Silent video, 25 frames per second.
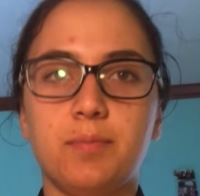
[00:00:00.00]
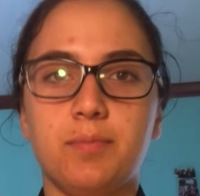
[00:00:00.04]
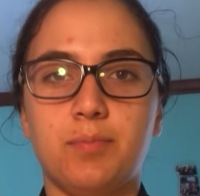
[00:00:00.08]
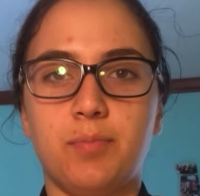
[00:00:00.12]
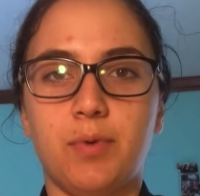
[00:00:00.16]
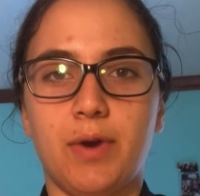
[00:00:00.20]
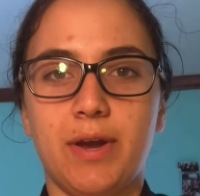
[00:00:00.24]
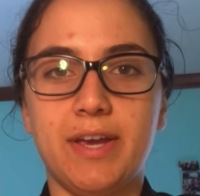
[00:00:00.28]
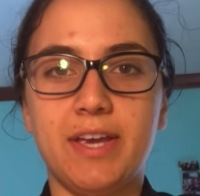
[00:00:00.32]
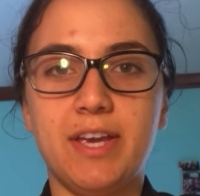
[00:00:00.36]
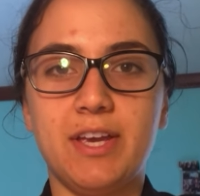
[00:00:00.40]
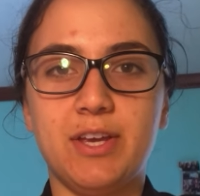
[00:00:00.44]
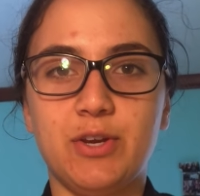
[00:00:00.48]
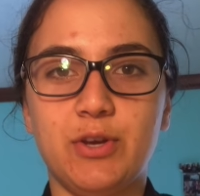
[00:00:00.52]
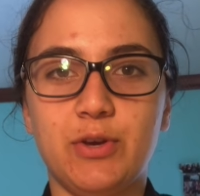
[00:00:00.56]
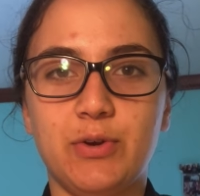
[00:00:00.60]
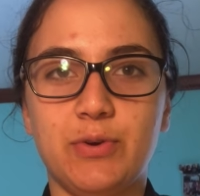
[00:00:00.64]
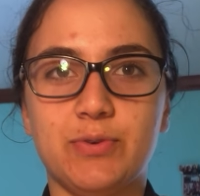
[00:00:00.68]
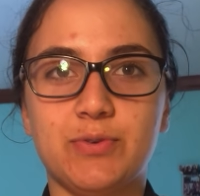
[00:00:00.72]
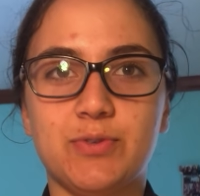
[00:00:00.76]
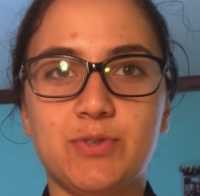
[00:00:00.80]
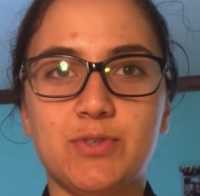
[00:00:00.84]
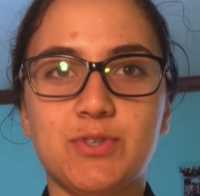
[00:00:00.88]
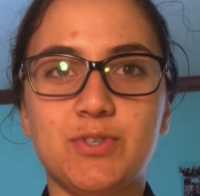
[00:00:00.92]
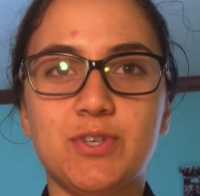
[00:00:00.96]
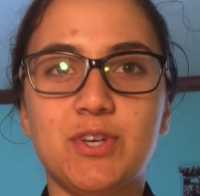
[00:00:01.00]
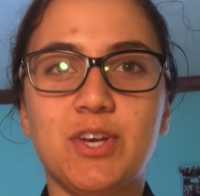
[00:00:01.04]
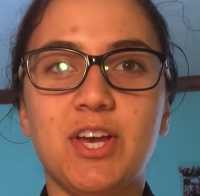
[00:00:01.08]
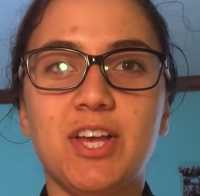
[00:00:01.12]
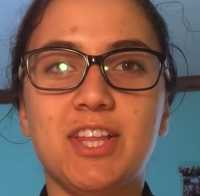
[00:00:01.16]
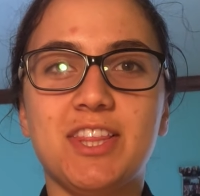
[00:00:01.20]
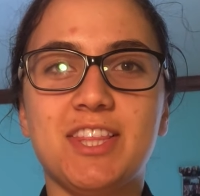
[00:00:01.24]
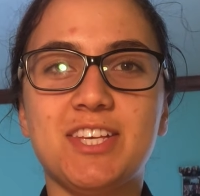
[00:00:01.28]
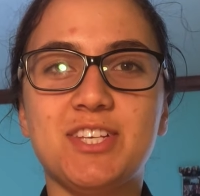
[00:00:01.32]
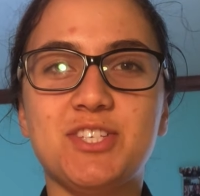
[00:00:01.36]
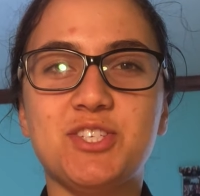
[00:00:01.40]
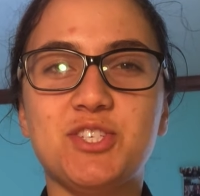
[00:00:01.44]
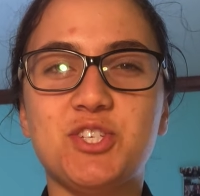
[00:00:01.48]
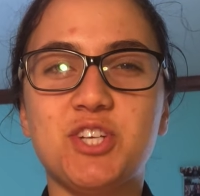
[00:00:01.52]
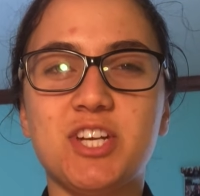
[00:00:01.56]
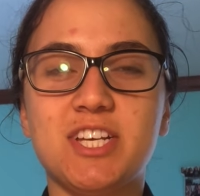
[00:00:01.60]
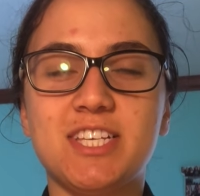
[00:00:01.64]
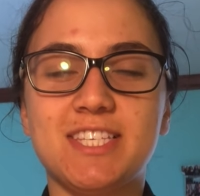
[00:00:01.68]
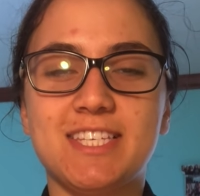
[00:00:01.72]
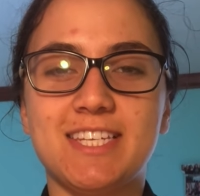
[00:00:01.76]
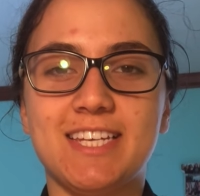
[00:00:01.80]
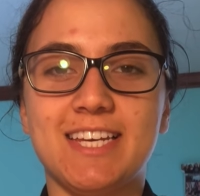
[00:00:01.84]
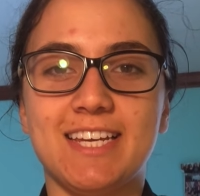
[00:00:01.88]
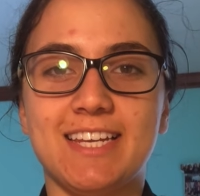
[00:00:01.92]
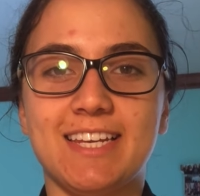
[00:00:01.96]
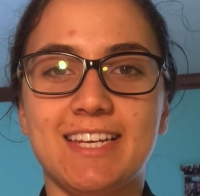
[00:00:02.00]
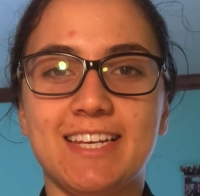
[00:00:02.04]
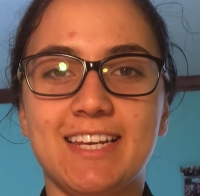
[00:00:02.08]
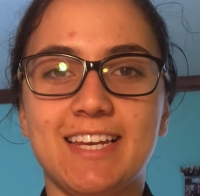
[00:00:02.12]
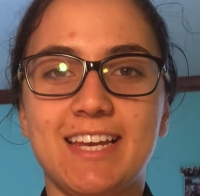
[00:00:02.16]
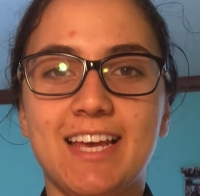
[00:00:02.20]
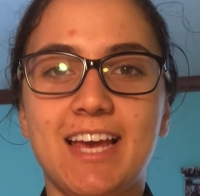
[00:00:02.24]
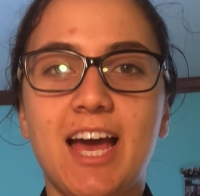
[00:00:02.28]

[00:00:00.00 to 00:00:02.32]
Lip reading: Breaking news. This just in.